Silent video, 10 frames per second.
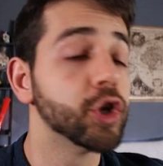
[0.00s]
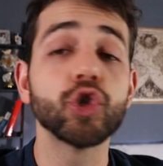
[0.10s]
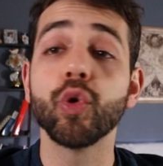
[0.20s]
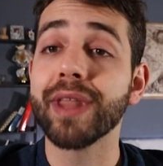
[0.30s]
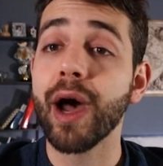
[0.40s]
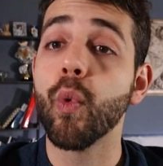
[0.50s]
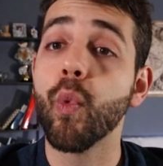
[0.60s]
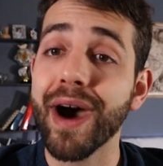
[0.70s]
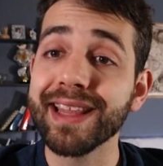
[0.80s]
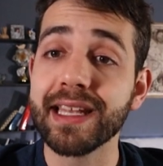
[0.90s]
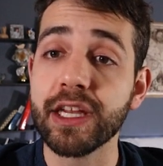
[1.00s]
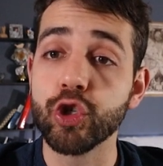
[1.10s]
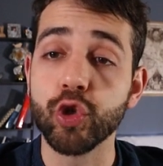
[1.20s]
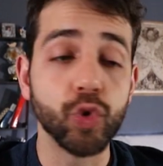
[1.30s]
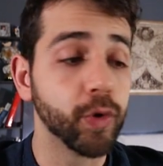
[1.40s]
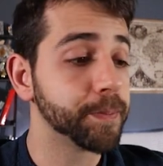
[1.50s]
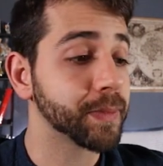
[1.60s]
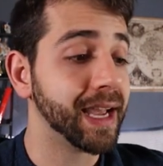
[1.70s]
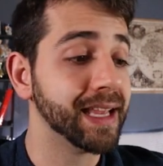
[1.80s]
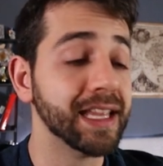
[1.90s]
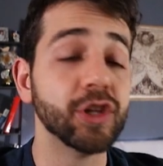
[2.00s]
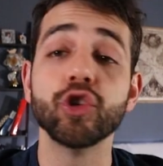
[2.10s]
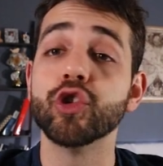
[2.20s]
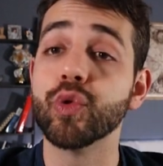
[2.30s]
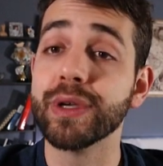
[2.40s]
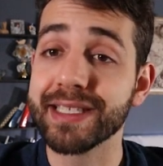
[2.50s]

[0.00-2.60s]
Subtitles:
So now what I need to do? I need to